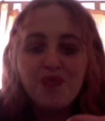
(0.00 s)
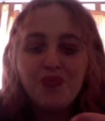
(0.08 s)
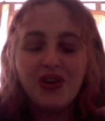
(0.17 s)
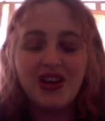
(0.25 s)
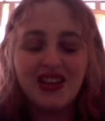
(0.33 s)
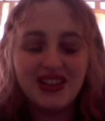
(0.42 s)

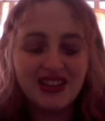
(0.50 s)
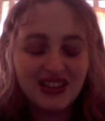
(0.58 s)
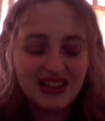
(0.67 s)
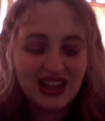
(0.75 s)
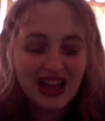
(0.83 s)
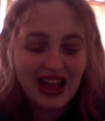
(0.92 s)
but
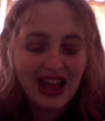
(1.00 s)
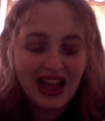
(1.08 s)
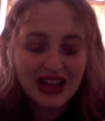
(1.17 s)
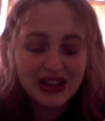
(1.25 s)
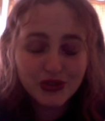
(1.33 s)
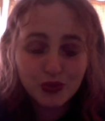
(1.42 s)

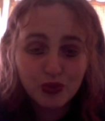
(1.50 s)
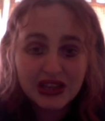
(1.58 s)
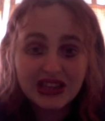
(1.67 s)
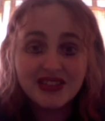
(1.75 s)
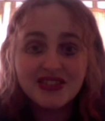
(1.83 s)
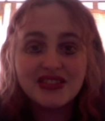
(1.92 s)
as we
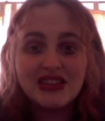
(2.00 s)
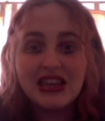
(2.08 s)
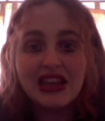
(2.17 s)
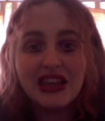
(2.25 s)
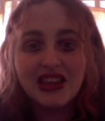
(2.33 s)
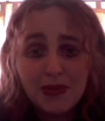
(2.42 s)
can
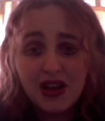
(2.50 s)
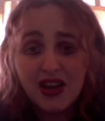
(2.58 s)
see,